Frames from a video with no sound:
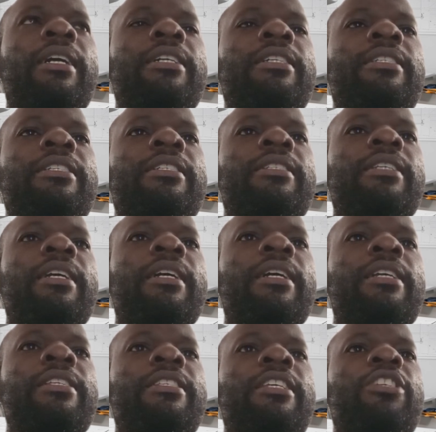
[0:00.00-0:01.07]
it is
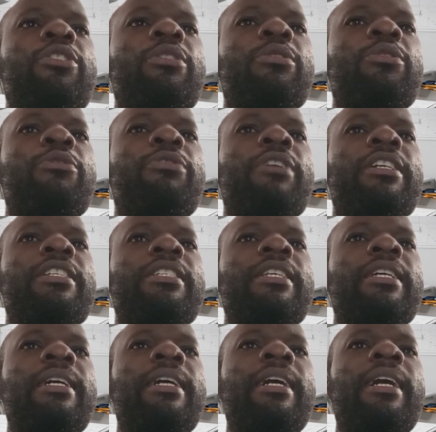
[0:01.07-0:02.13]
essential to first
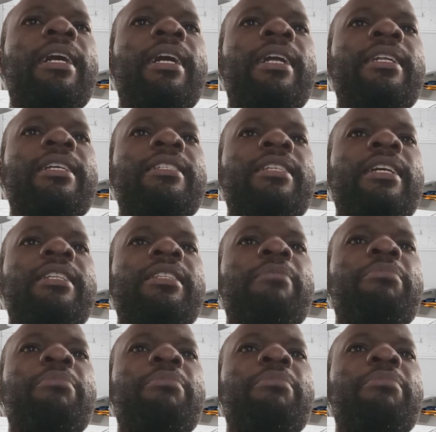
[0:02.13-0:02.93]
understand the